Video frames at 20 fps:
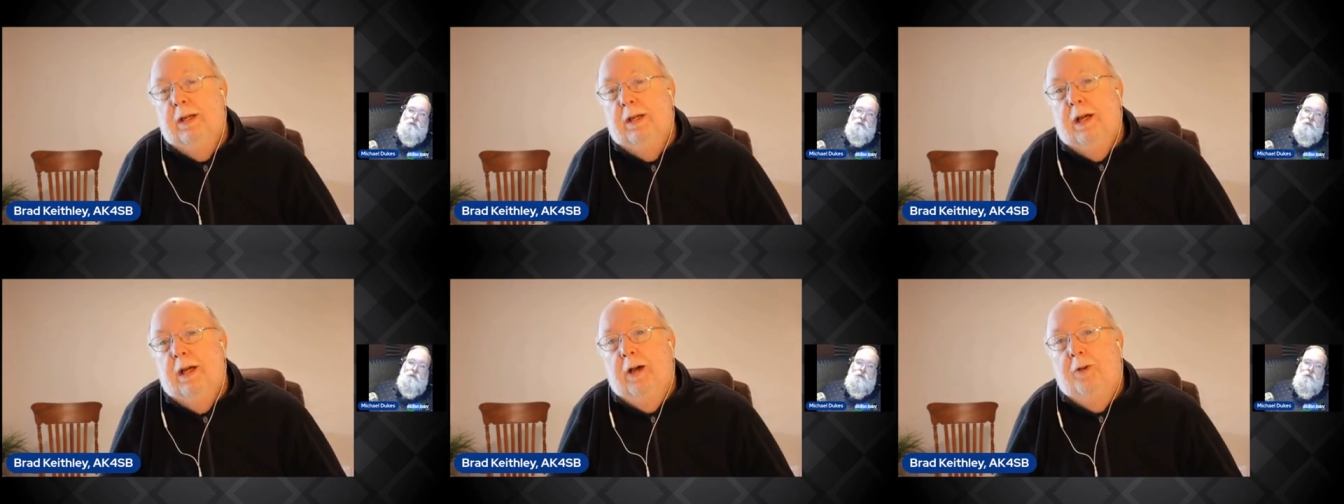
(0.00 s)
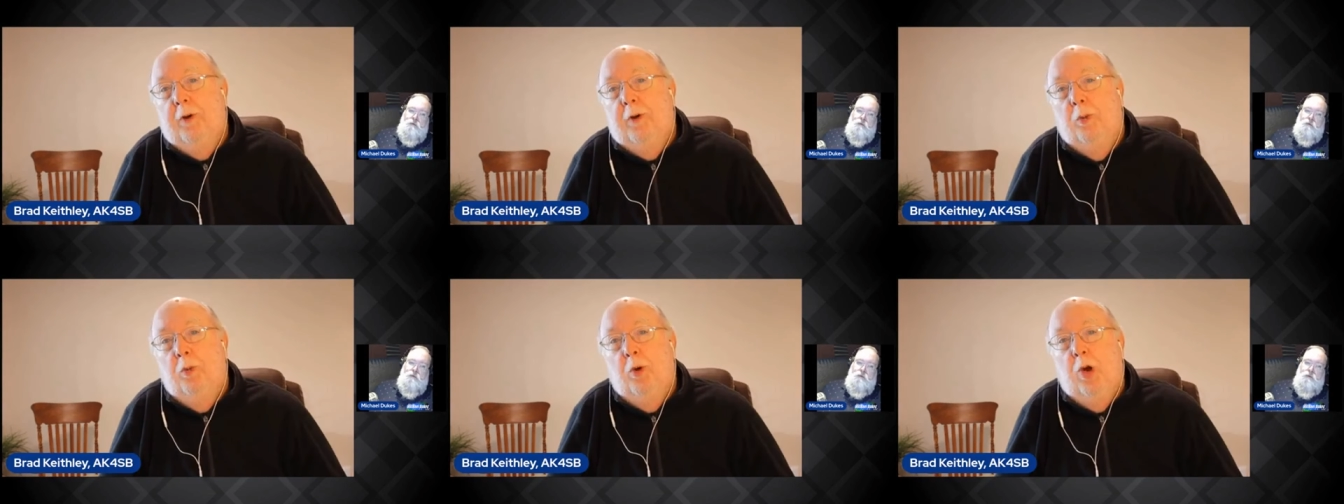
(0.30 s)
uh,
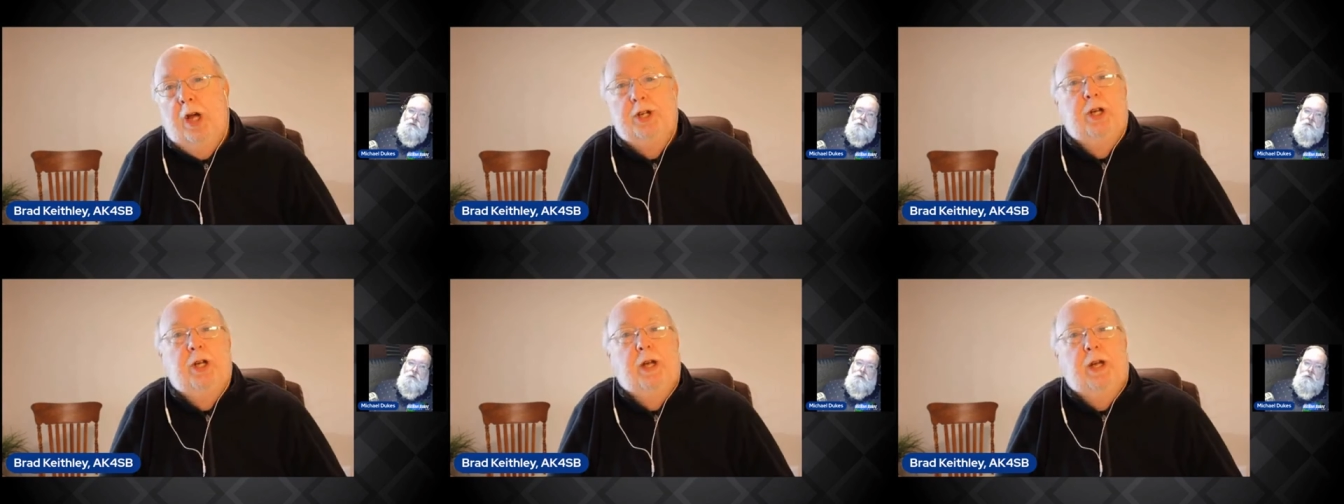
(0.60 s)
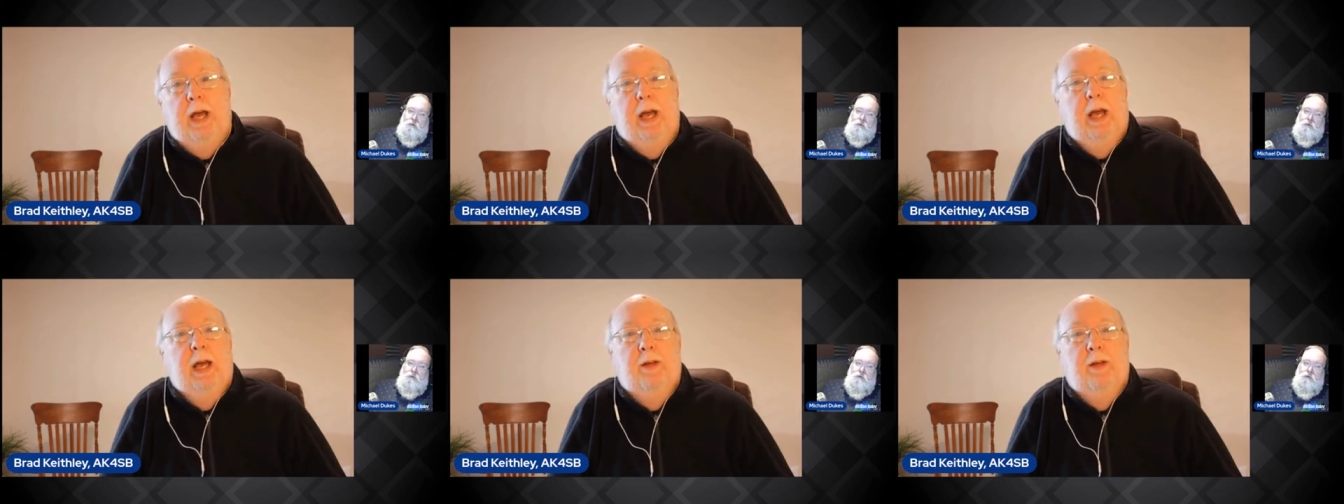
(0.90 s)
from
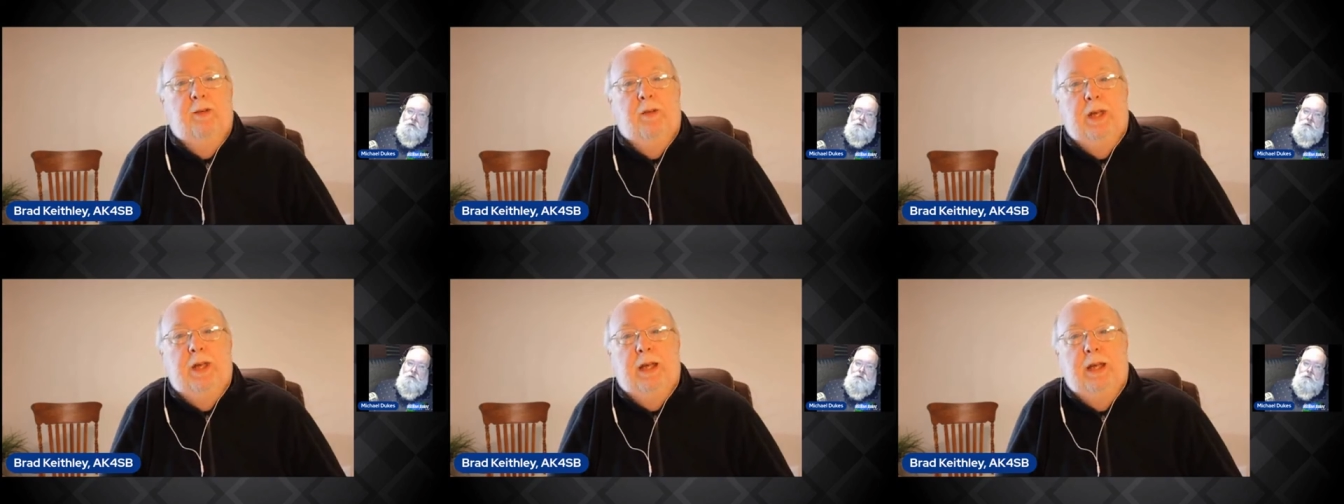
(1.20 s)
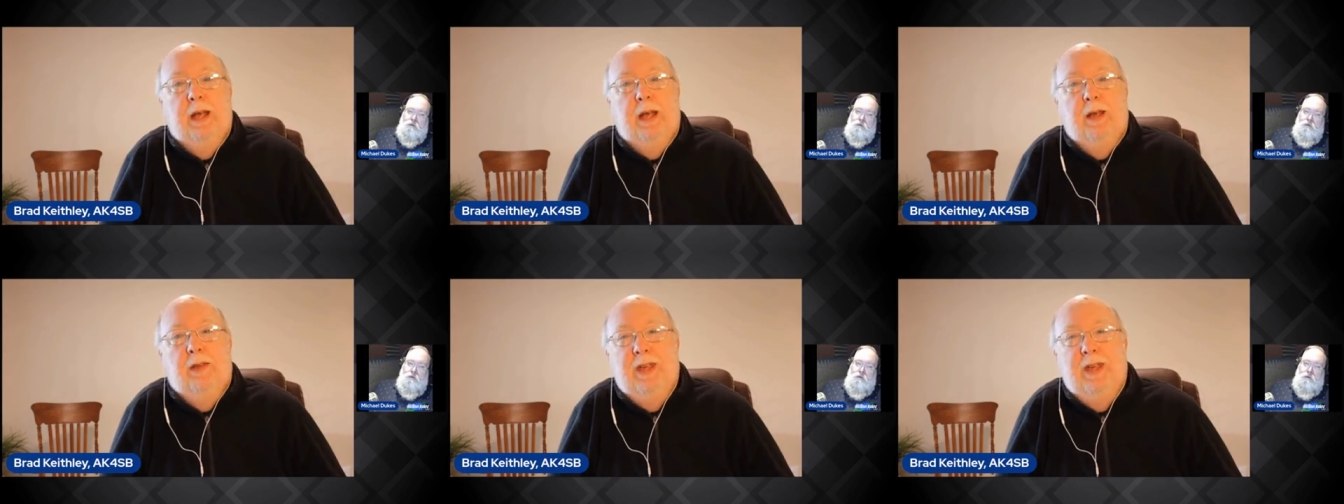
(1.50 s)
Russia, and the
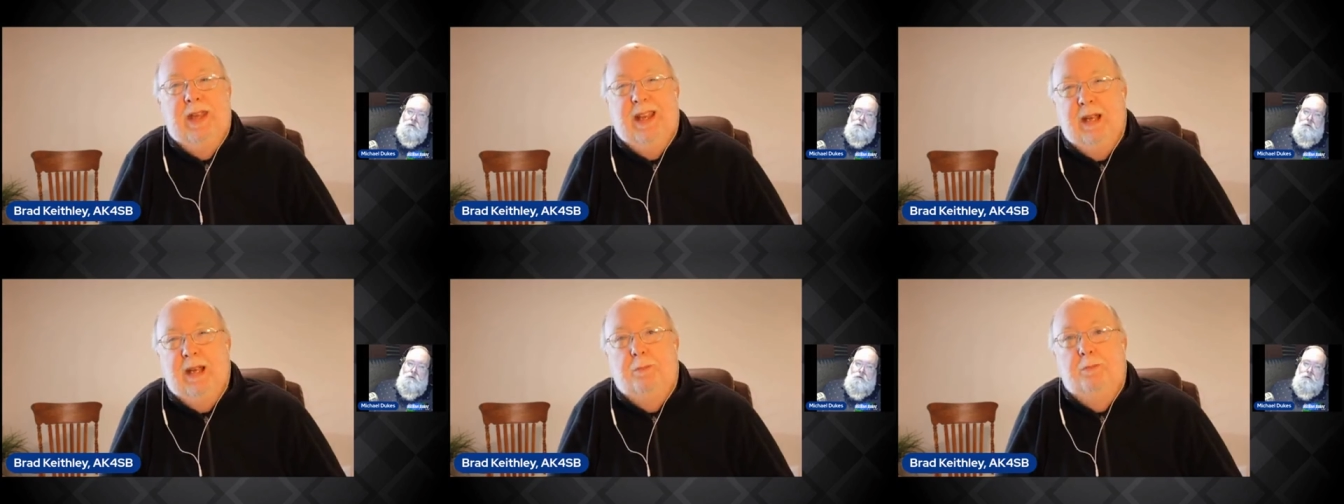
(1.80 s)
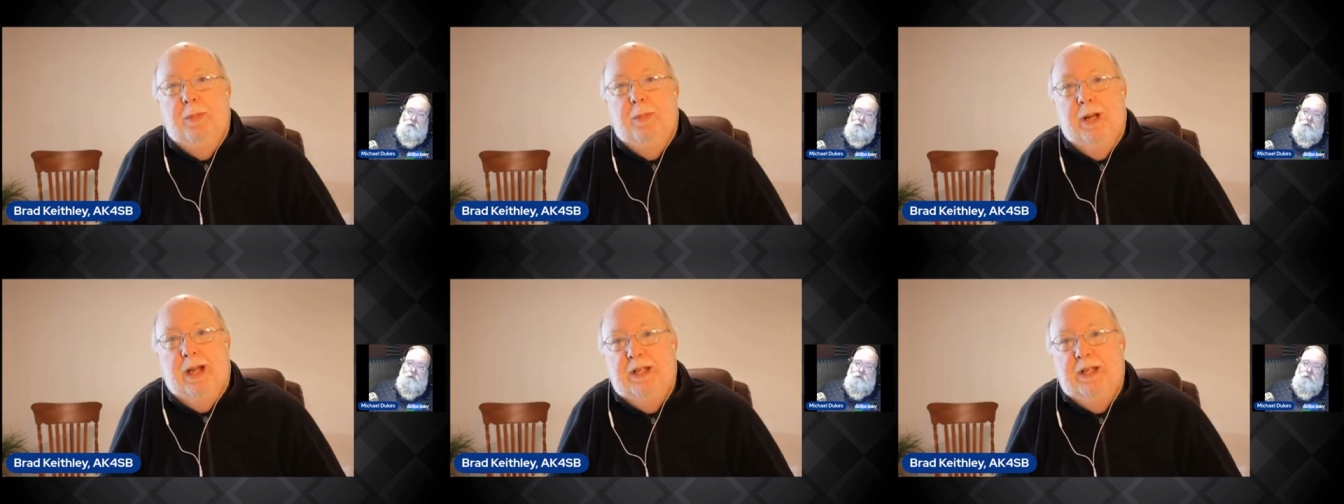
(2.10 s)
and the
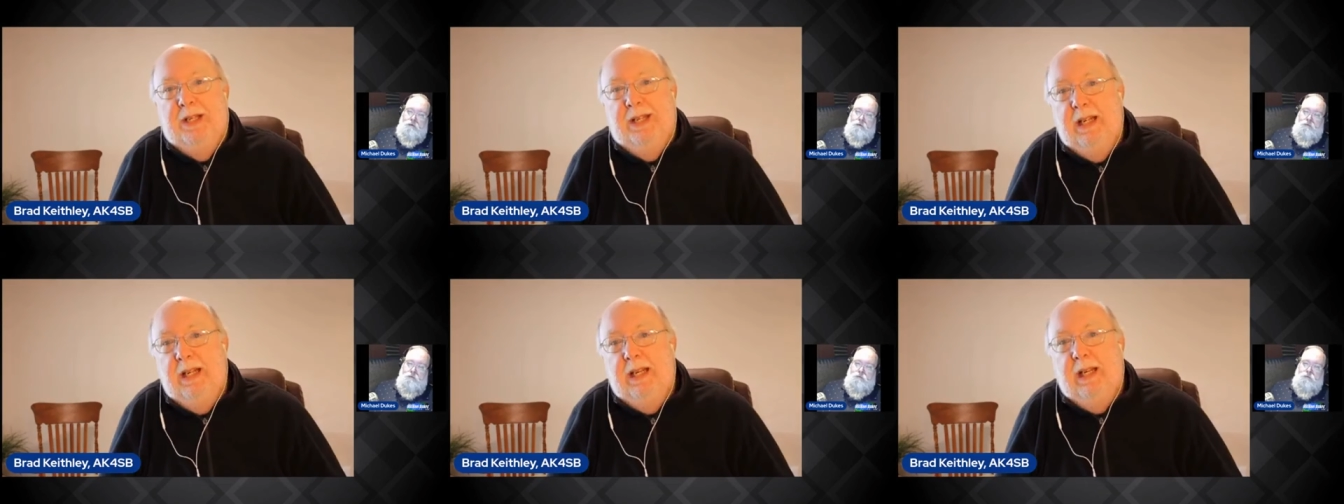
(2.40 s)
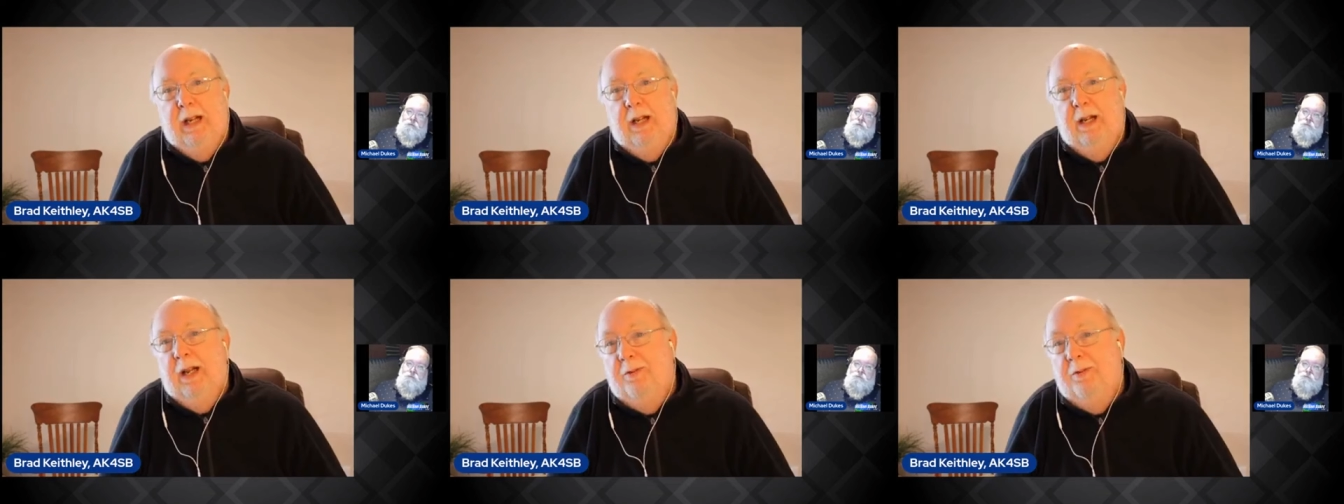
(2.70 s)
inability to
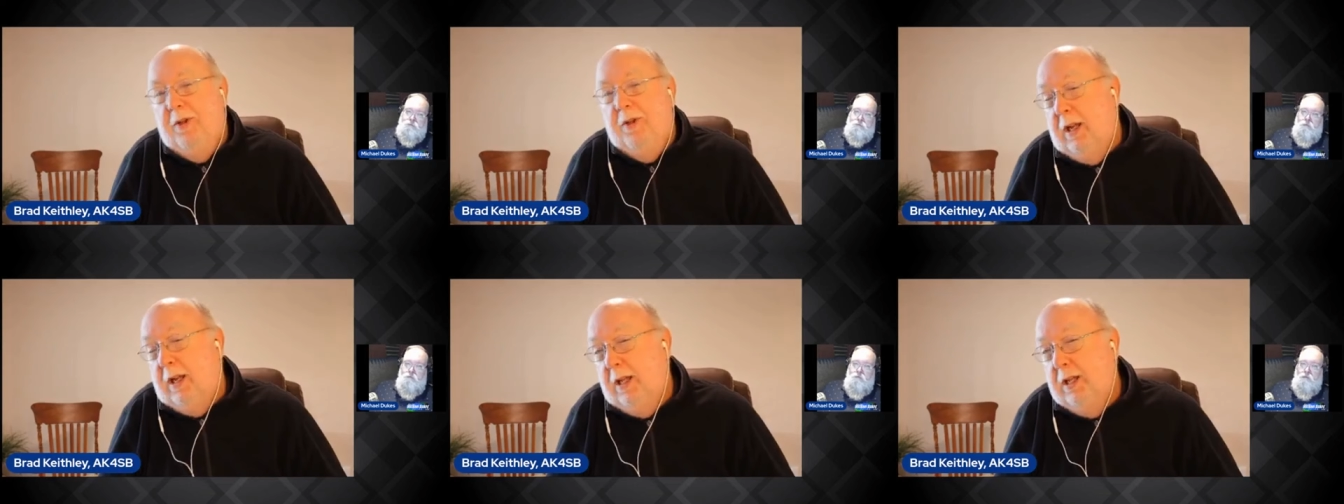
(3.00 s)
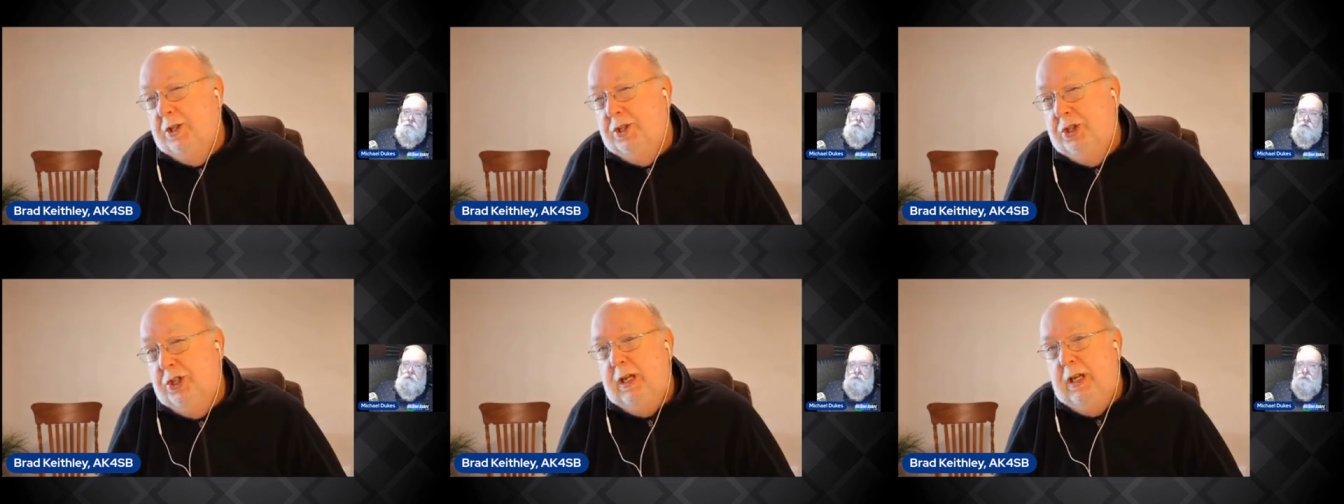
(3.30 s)
get enough L
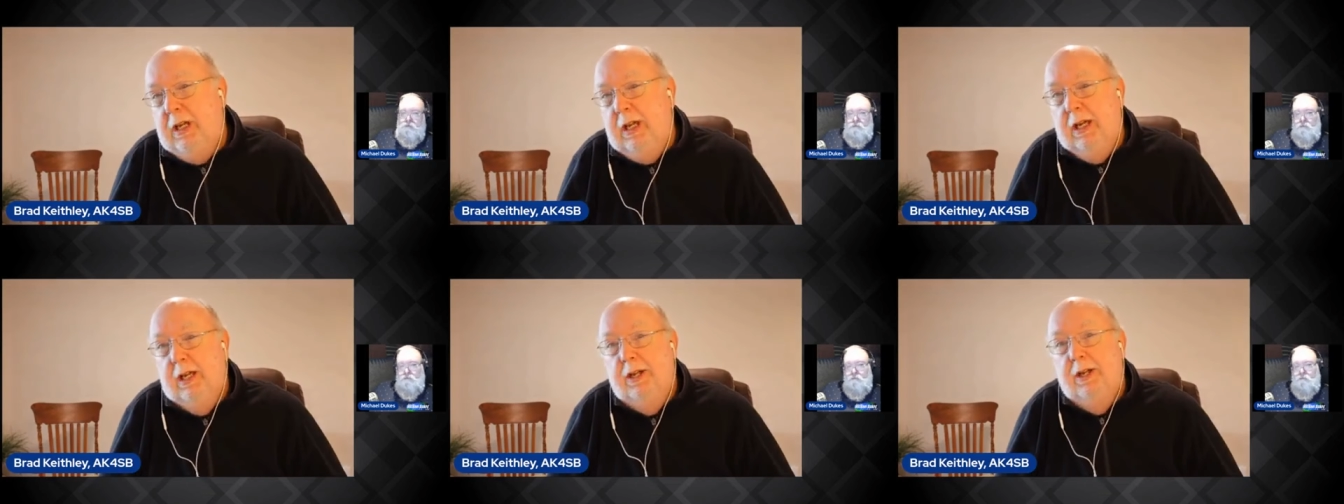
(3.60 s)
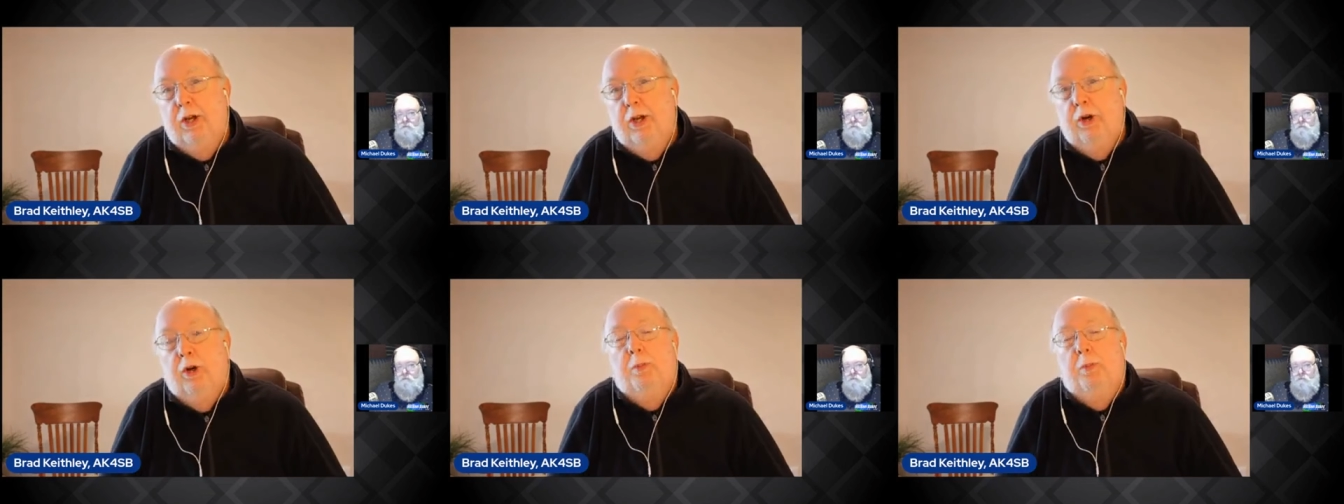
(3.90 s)
N G into
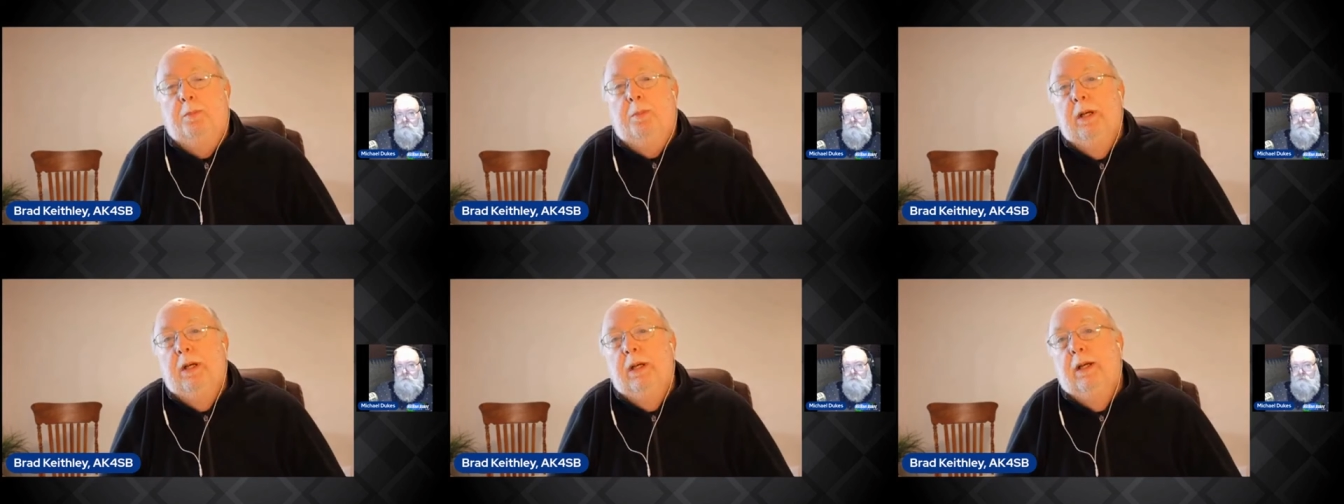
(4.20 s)
Europe